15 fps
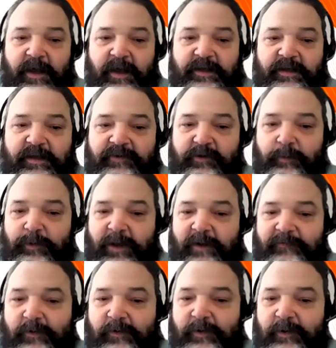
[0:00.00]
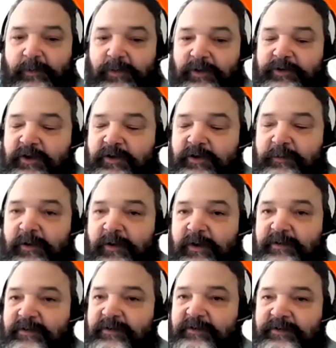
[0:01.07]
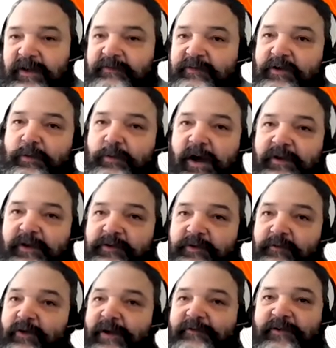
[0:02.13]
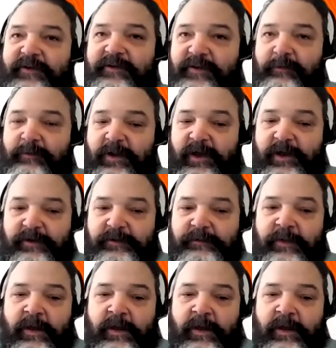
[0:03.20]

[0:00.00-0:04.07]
It gives you a platform to build your experience, save your bots, reference them later.